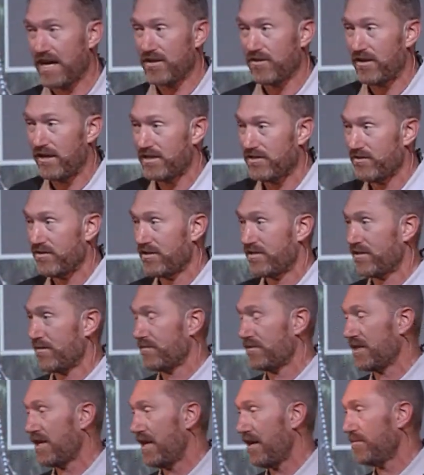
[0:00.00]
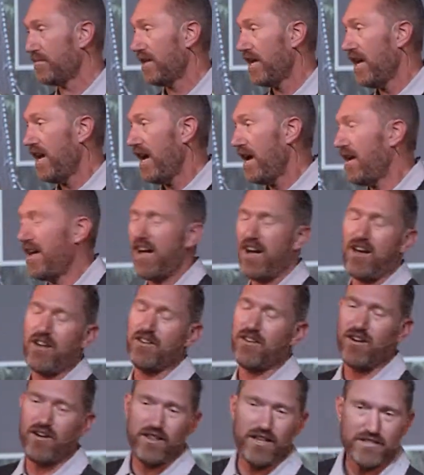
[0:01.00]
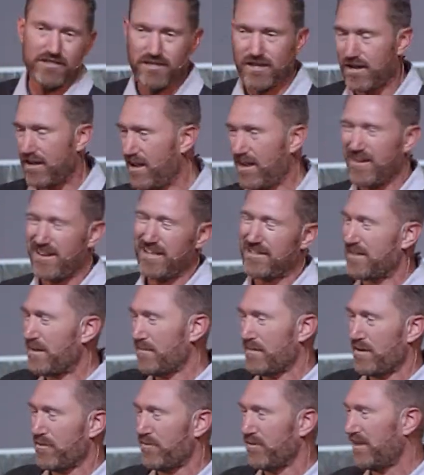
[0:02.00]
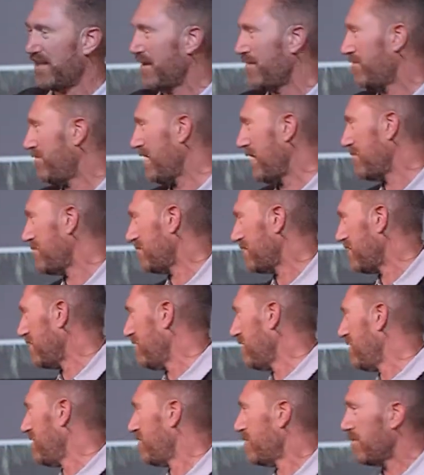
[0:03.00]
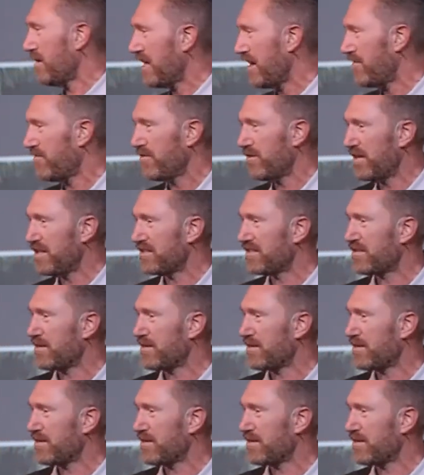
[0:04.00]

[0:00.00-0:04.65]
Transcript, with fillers: I know I do this sometimes. Oh, no, that's not, oh, that's, I'm not really that good or whatever. And